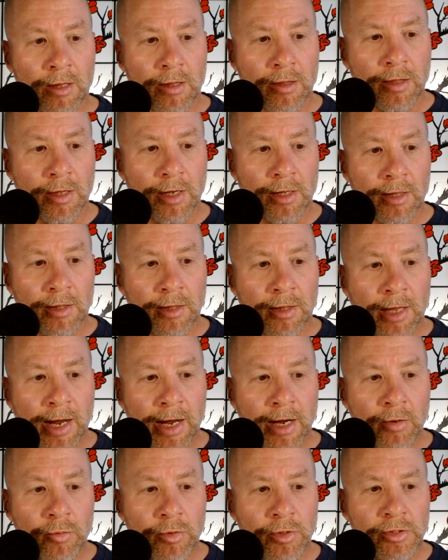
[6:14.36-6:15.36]
that
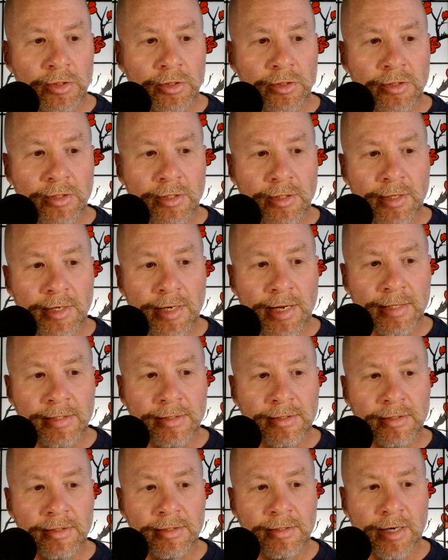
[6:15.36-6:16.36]
language is the
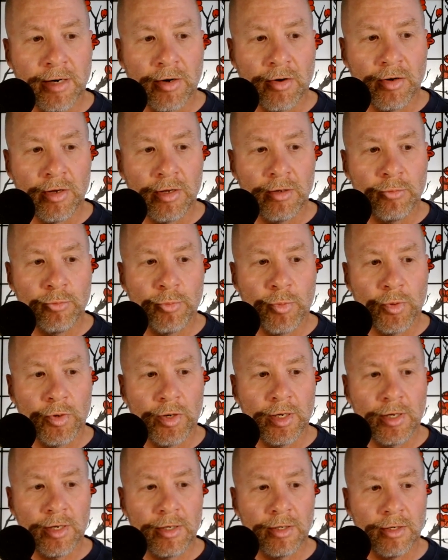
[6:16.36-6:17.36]
necessary
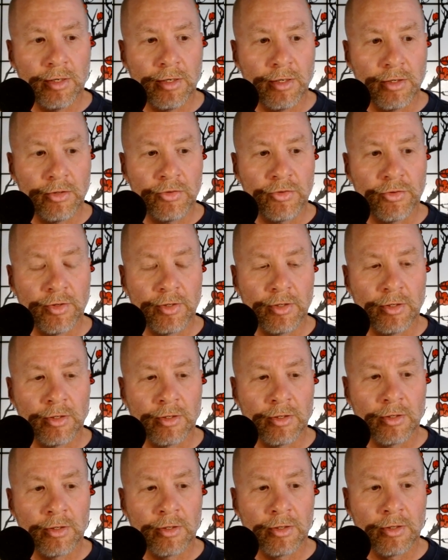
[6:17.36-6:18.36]
precondition.
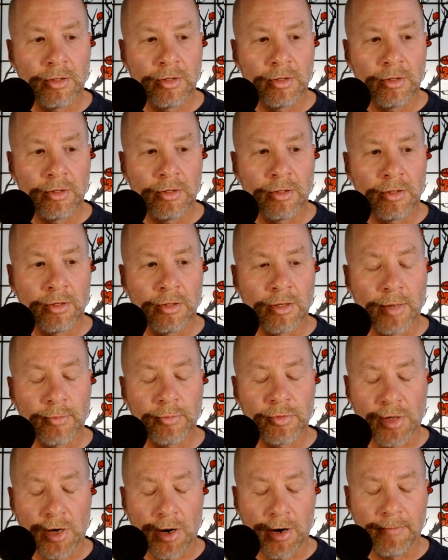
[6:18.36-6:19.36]
I'm
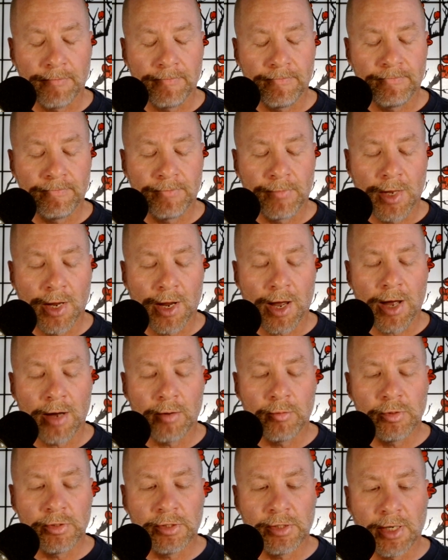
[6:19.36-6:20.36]
sorry. I
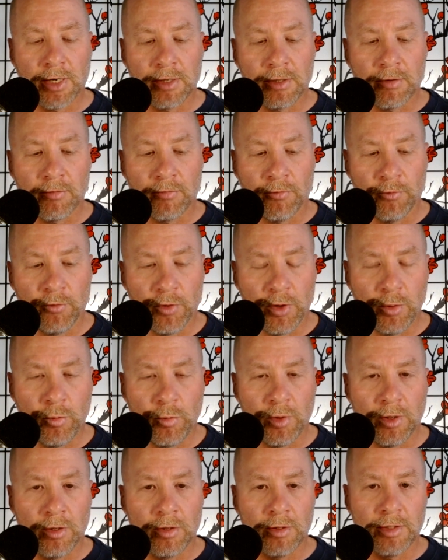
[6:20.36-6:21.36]
was saying that free
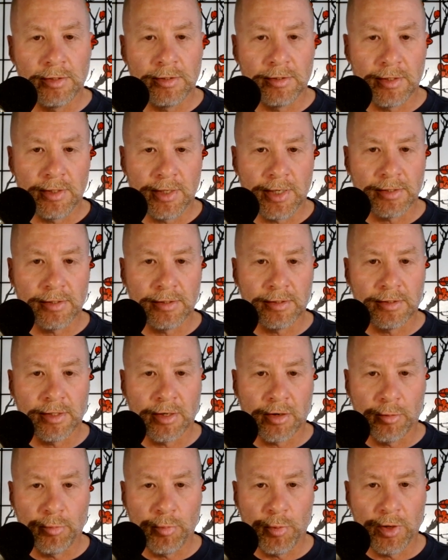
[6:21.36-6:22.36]
will is the
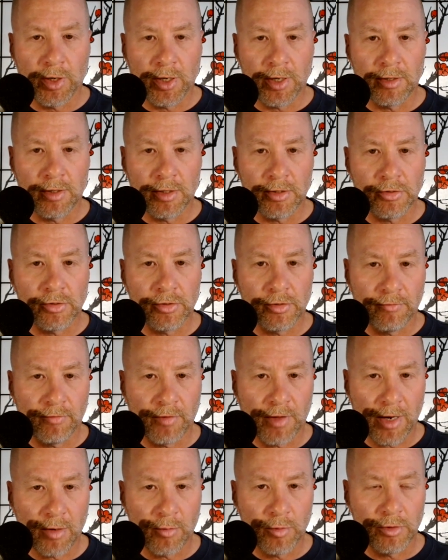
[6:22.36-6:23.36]
necessary precondition of
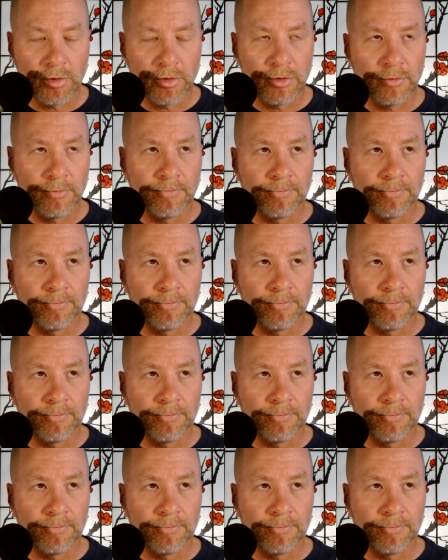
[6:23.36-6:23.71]
language.